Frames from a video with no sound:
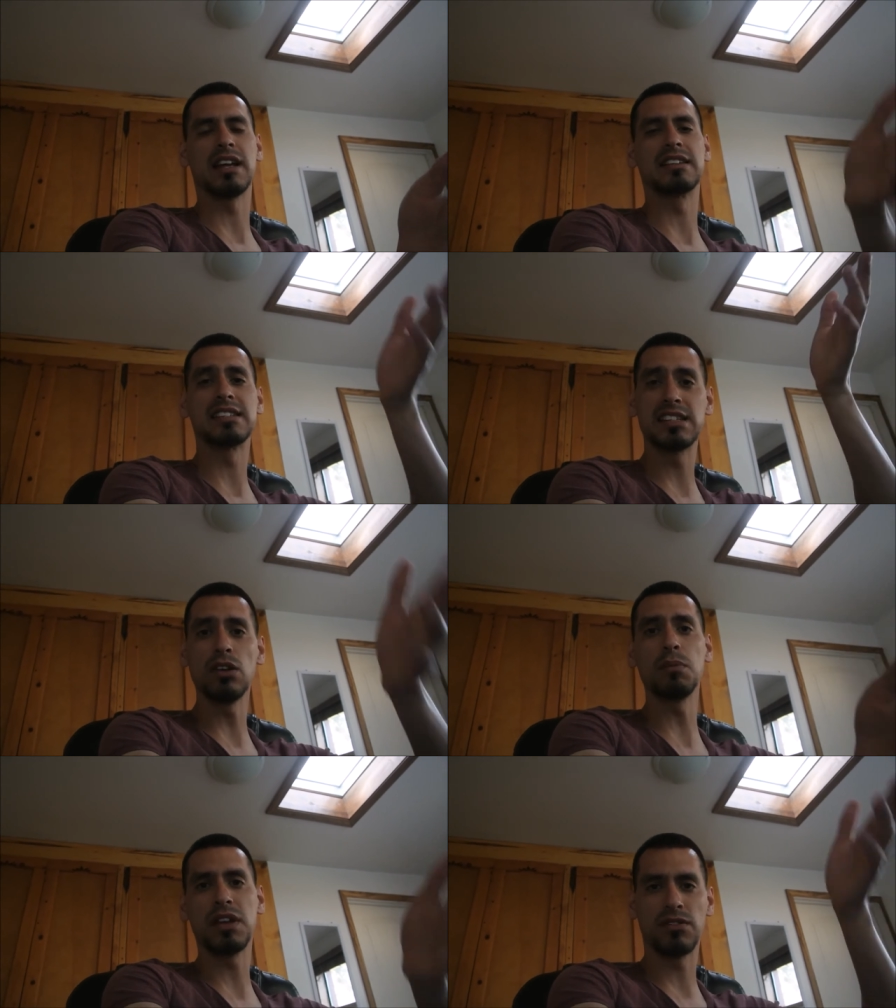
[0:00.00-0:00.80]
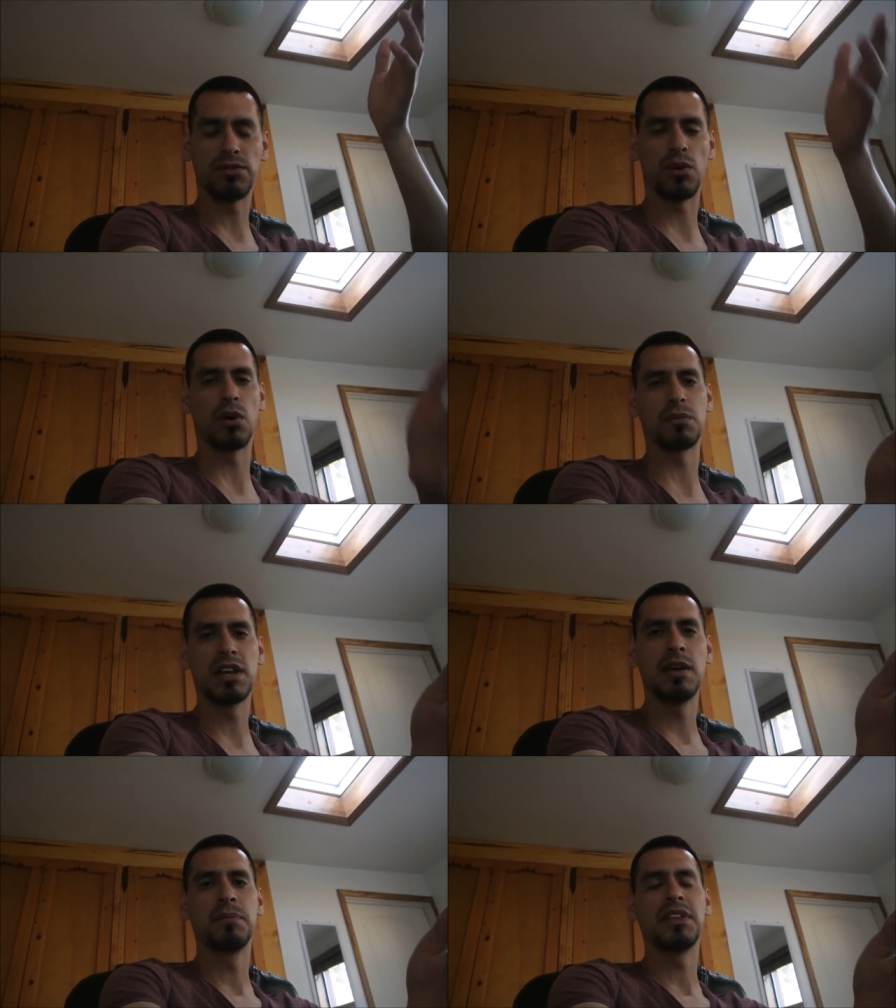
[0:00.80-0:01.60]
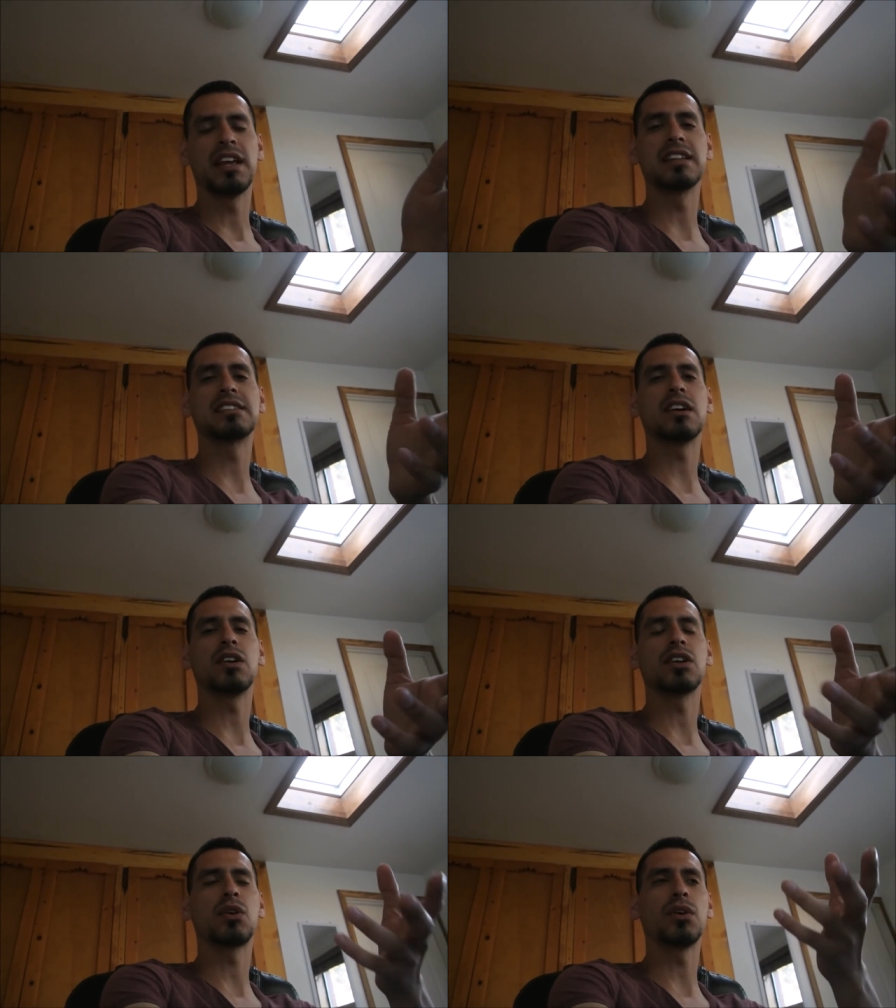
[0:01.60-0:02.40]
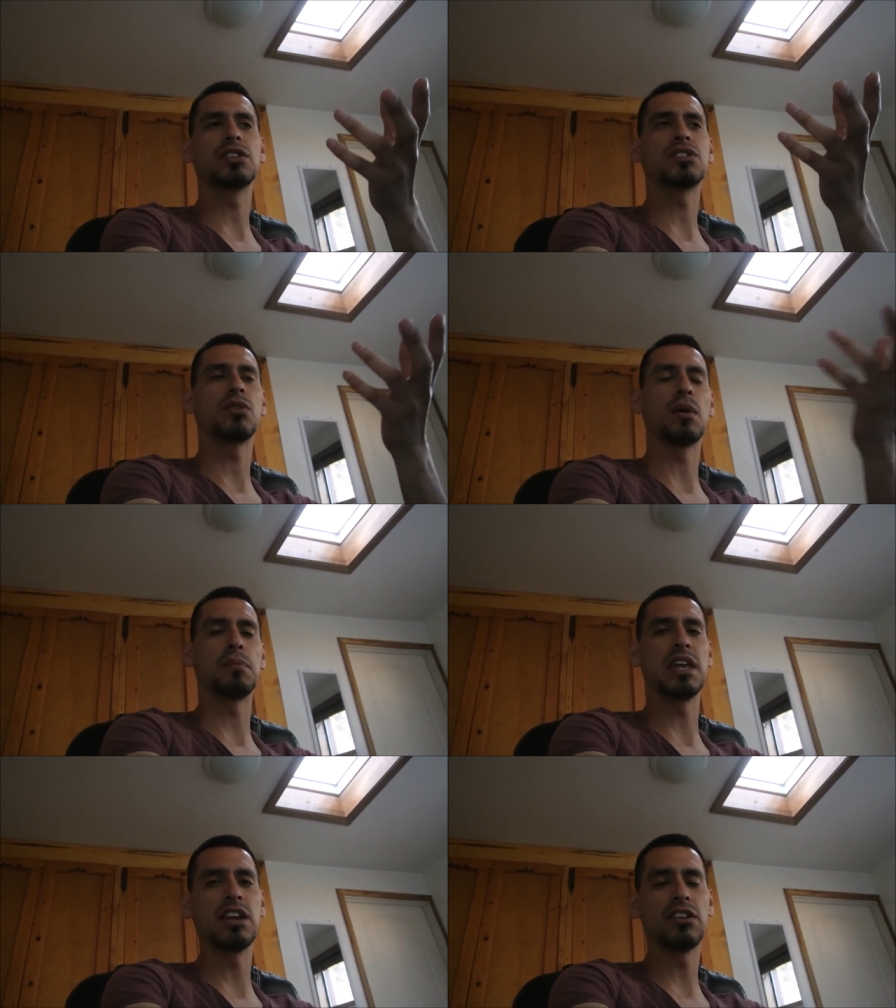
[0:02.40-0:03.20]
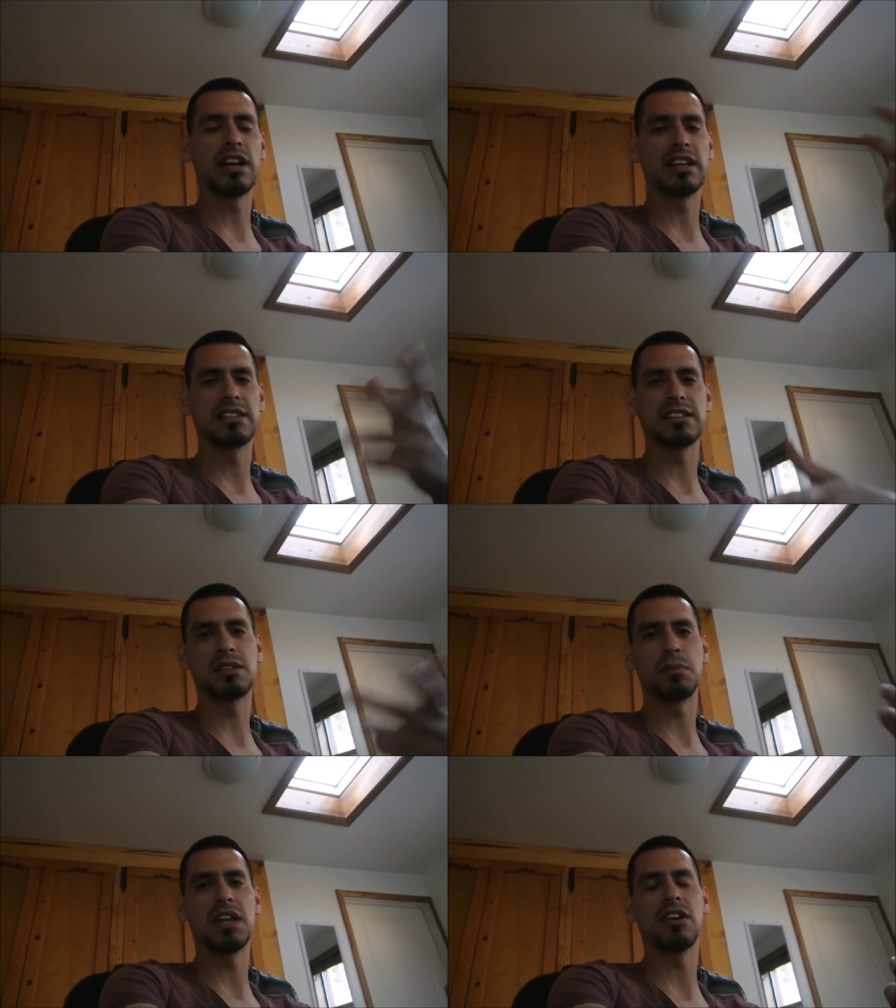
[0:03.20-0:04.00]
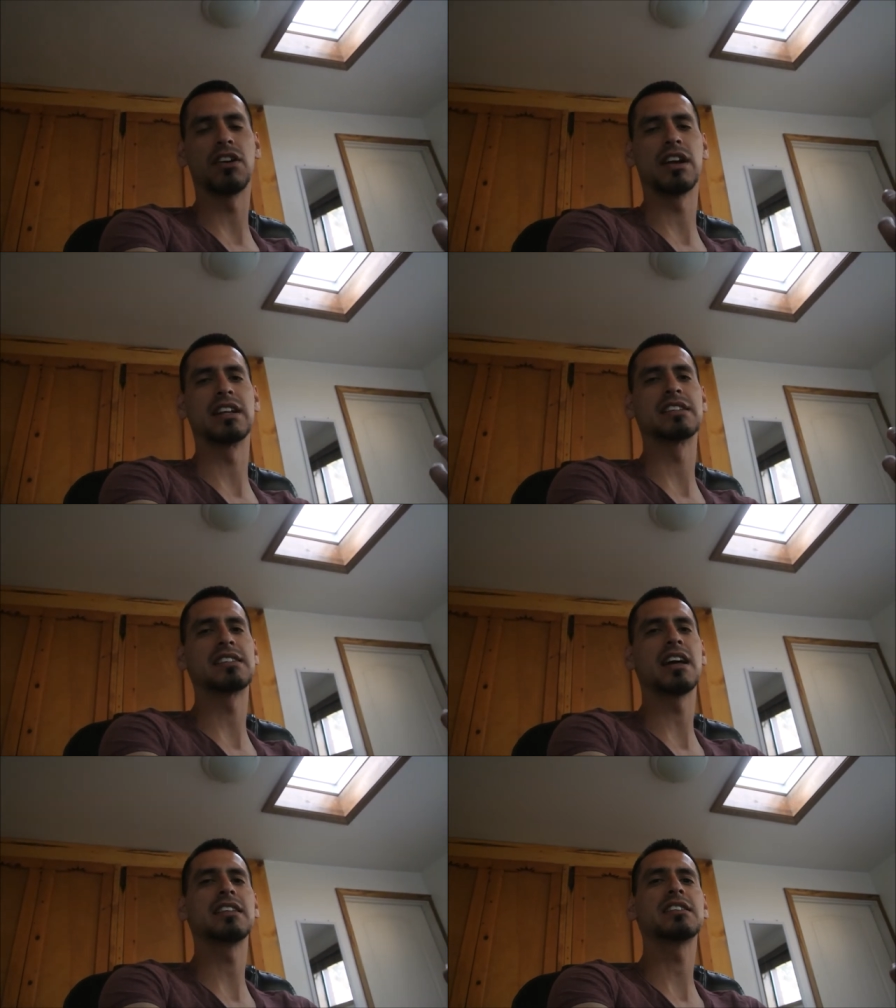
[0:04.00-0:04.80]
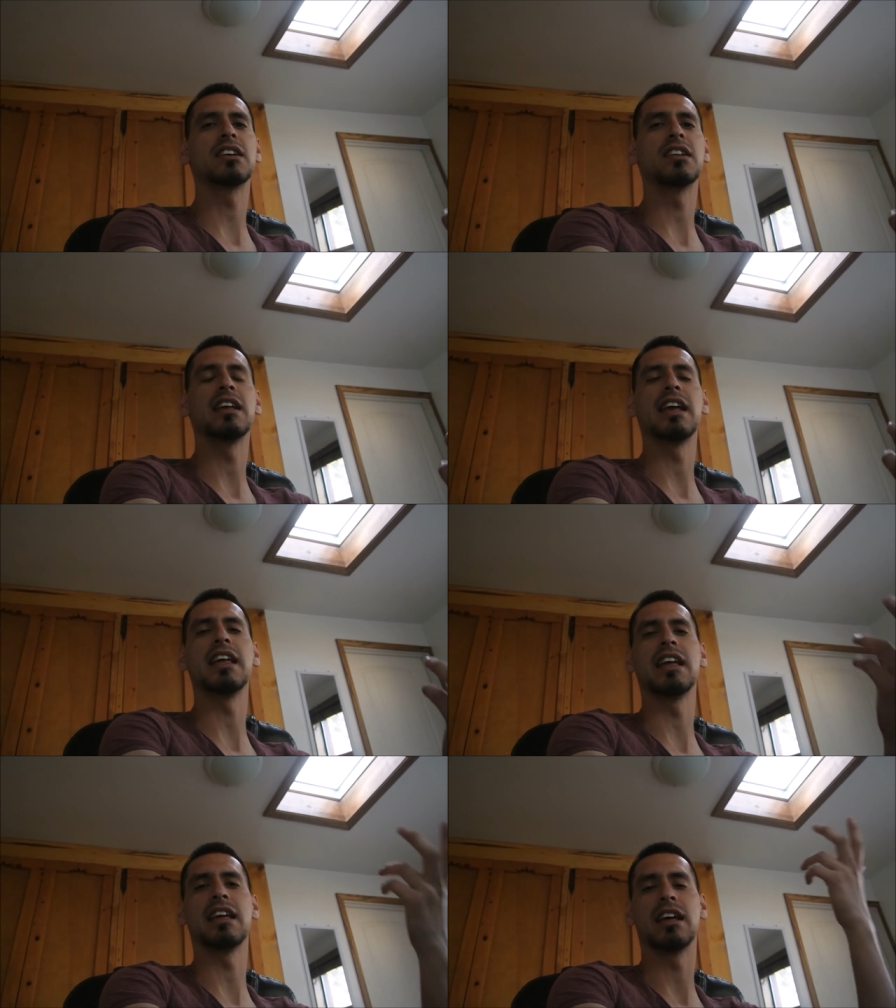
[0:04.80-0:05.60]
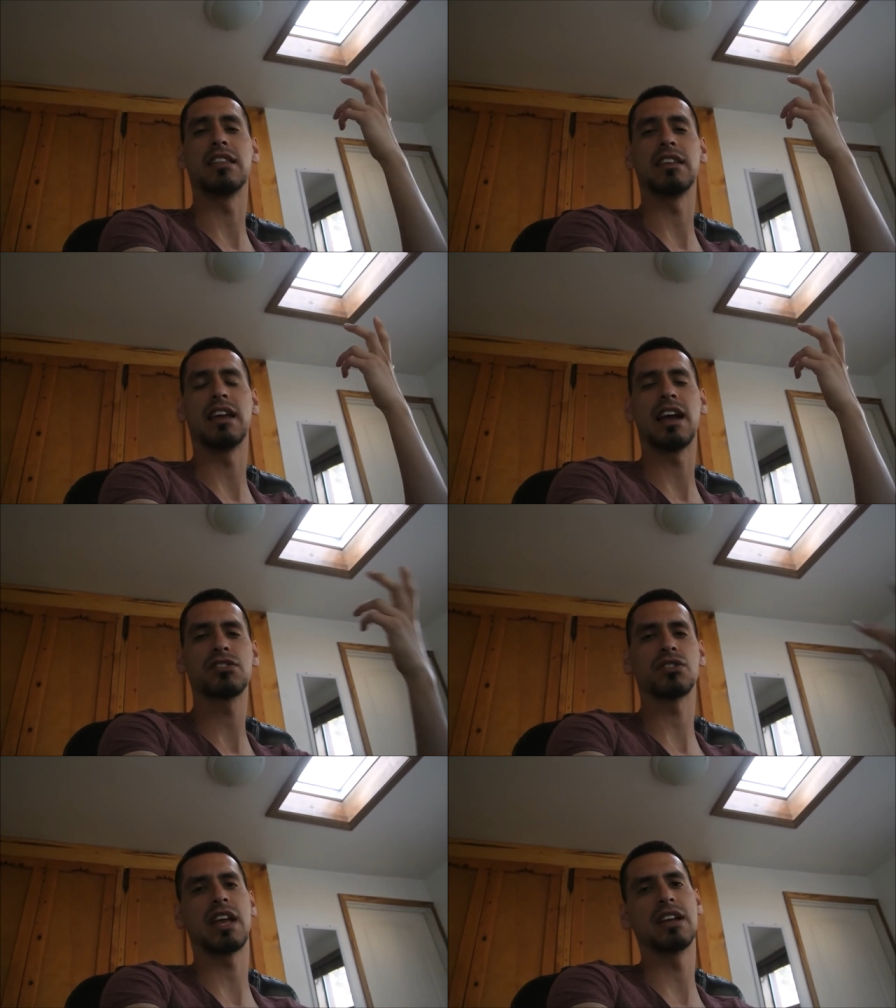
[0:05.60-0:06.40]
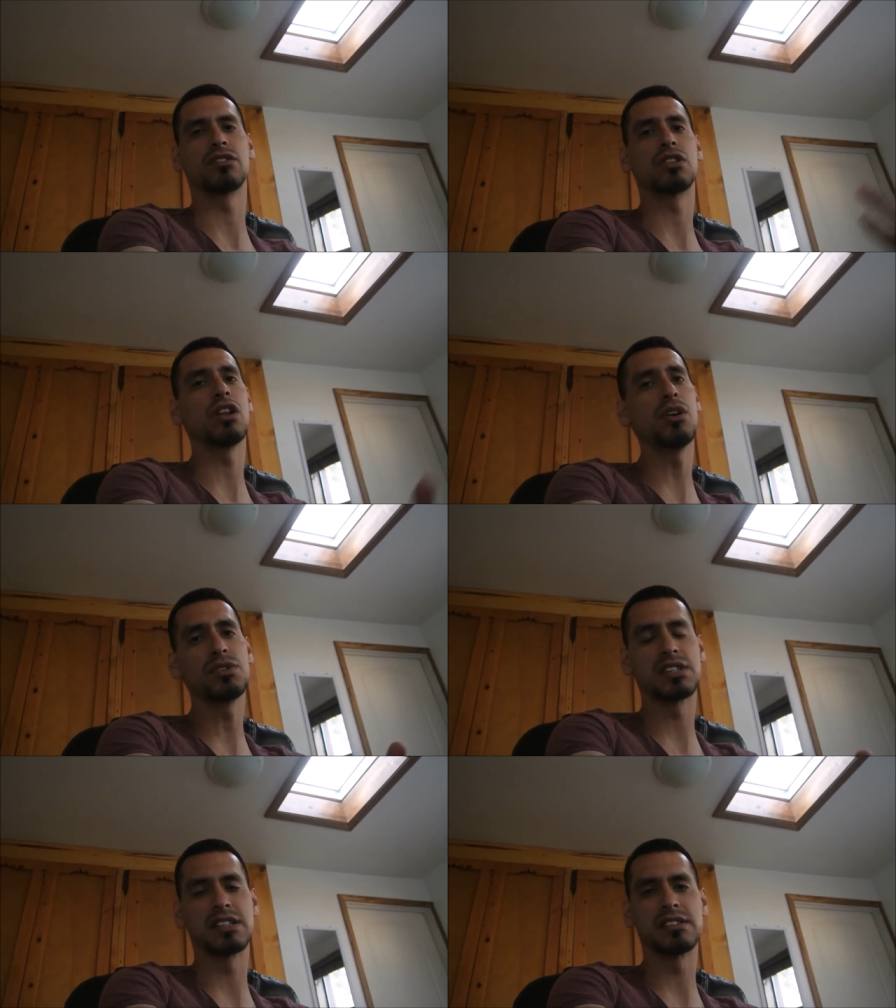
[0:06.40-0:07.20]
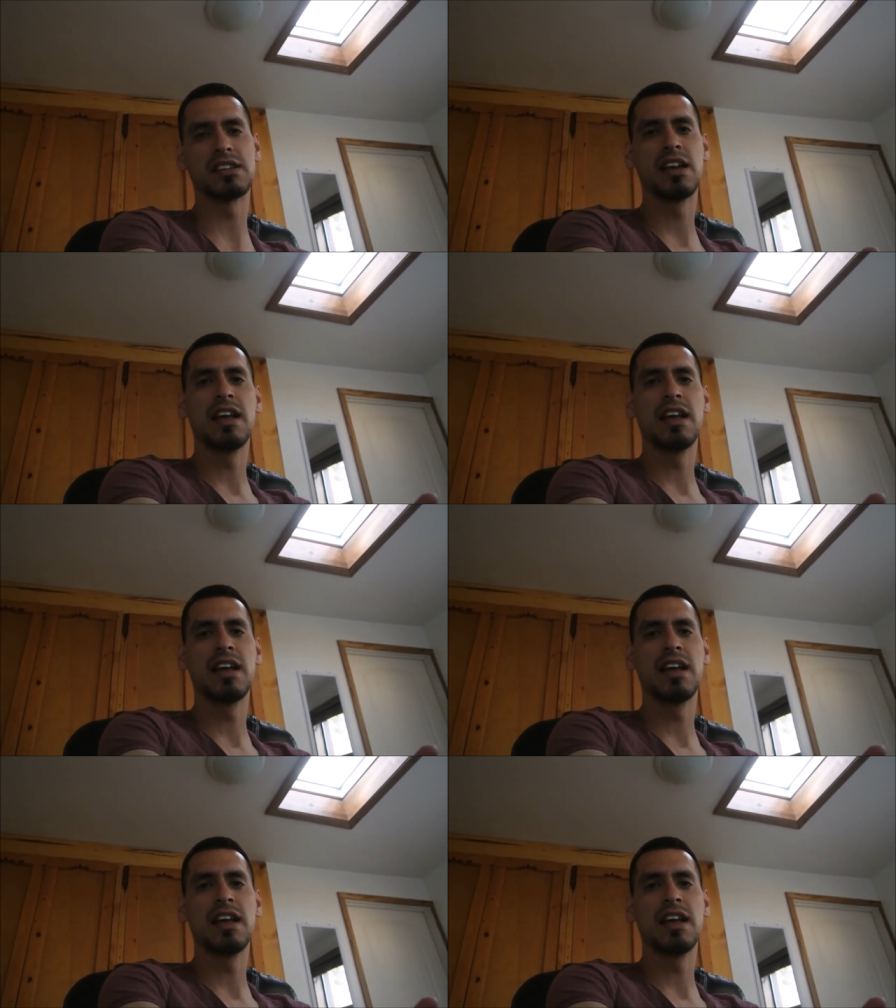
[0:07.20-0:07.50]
and still being formed, it's going, going to appear and disappear, and it's not until uh, the actual candle closes